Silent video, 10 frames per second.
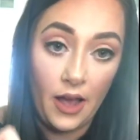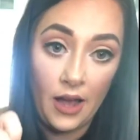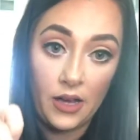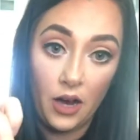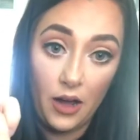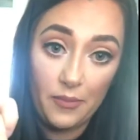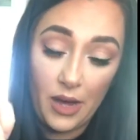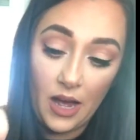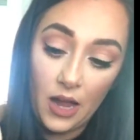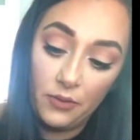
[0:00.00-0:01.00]
I cut
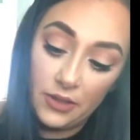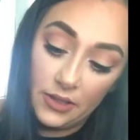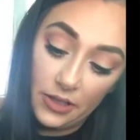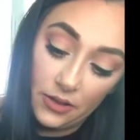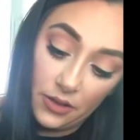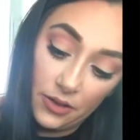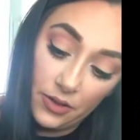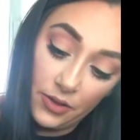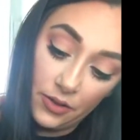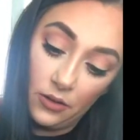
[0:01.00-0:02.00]
mine with
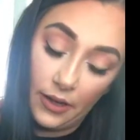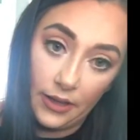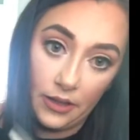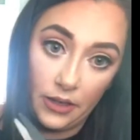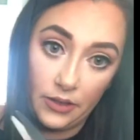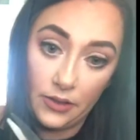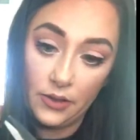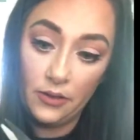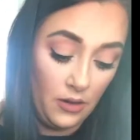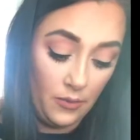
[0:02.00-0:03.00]
scissors like this
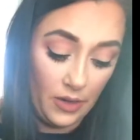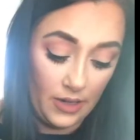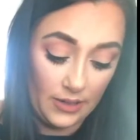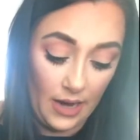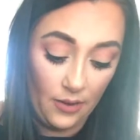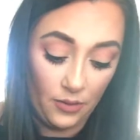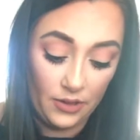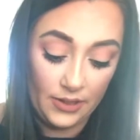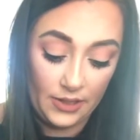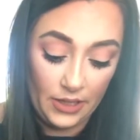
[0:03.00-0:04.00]
because I want to
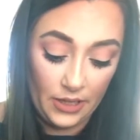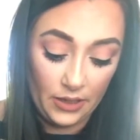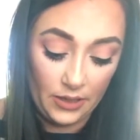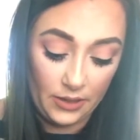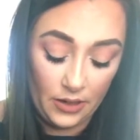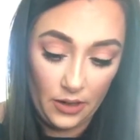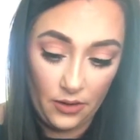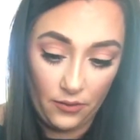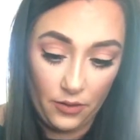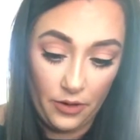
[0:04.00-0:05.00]
stick this other
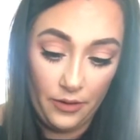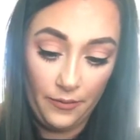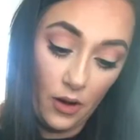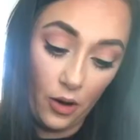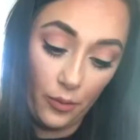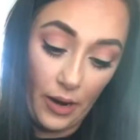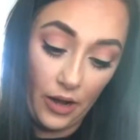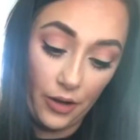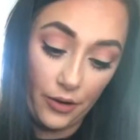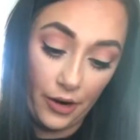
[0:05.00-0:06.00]
one on my
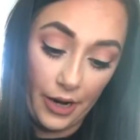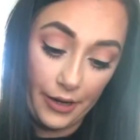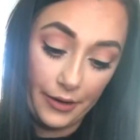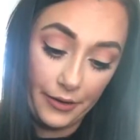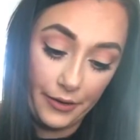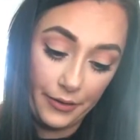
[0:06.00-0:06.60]
other hand.